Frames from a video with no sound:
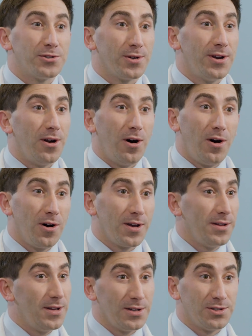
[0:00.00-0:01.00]
I treat all
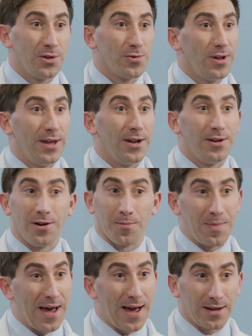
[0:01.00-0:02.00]
conditions related to
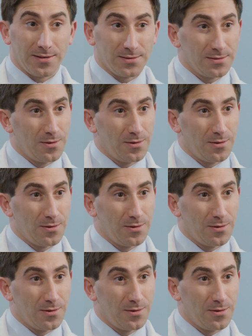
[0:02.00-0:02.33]
your back,